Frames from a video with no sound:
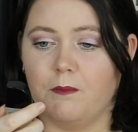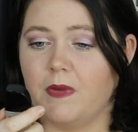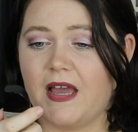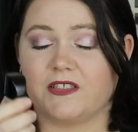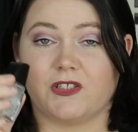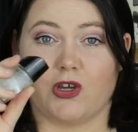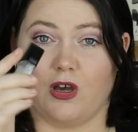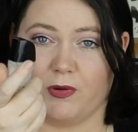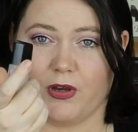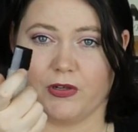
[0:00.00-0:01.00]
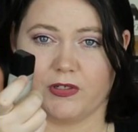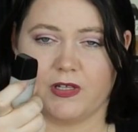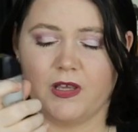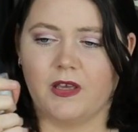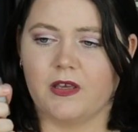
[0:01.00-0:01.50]
Matte Top Coat.
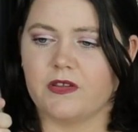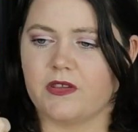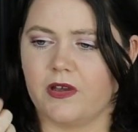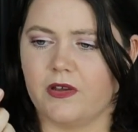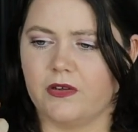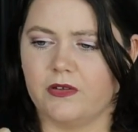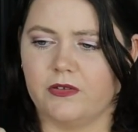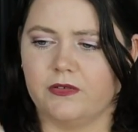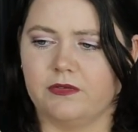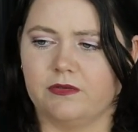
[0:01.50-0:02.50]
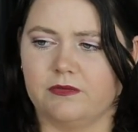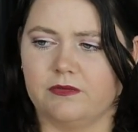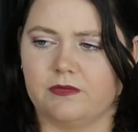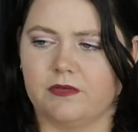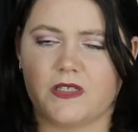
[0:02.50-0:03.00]
So
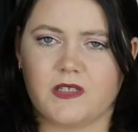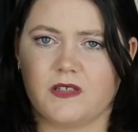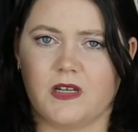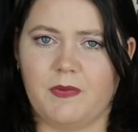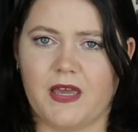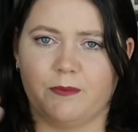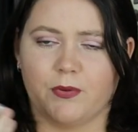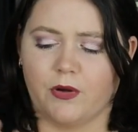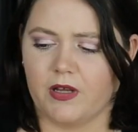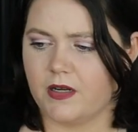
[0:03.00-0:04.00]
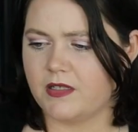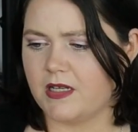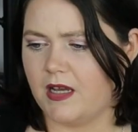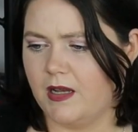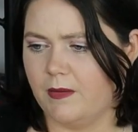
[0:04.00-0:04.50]
this isn't a bad product.
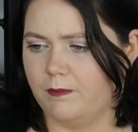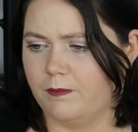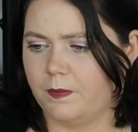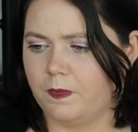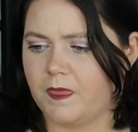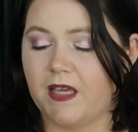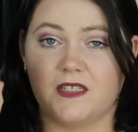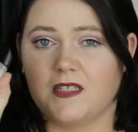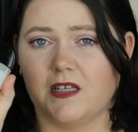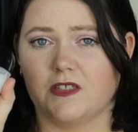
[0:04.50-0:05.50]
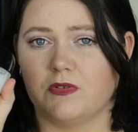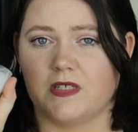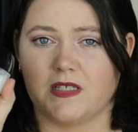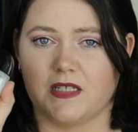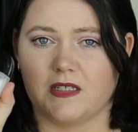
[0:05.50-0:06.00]
It does what
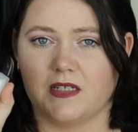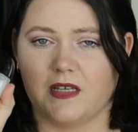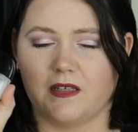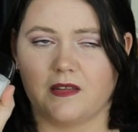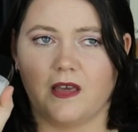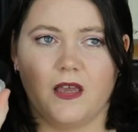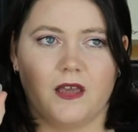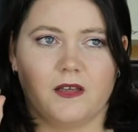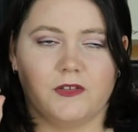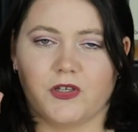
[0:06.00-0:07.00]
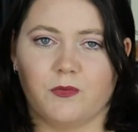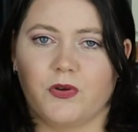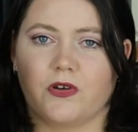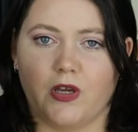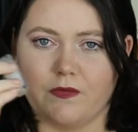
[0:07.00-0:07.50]
it says that it does. You can
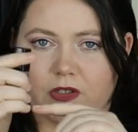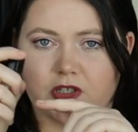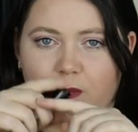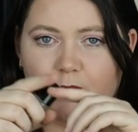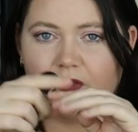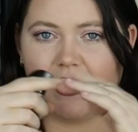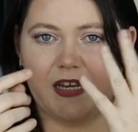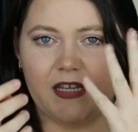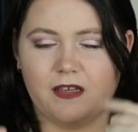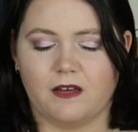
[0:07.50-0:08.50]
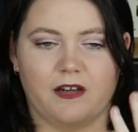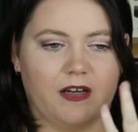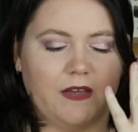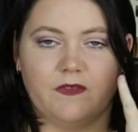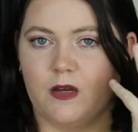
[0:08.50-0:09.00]
put it over the top of any, I
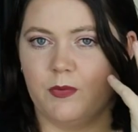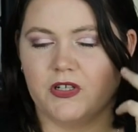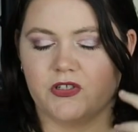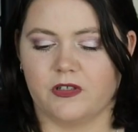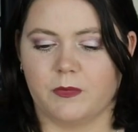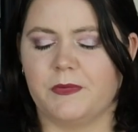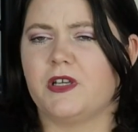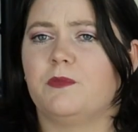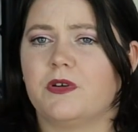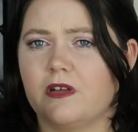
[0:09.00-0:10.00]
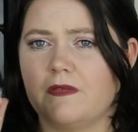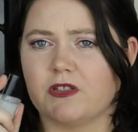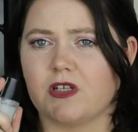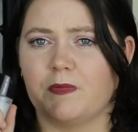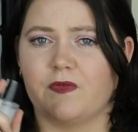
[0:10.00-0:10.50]
don't have nail polish at the moment. You can put it over
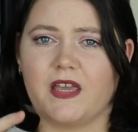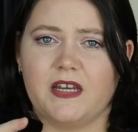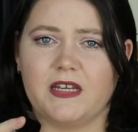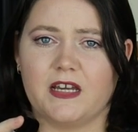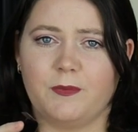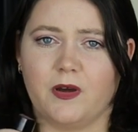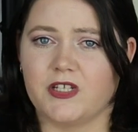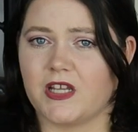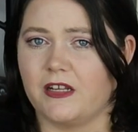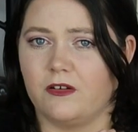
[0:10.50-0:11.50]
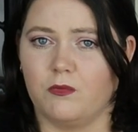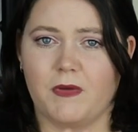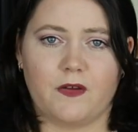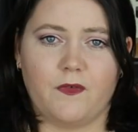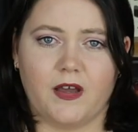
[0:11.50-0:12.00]
the top of any nail polish and it'll
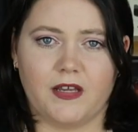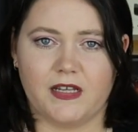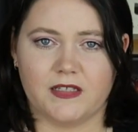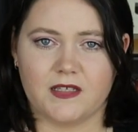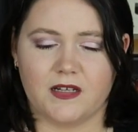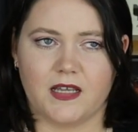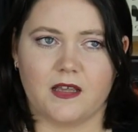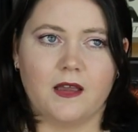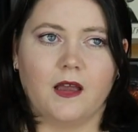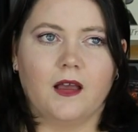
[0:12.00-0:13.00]
mattify it instantly.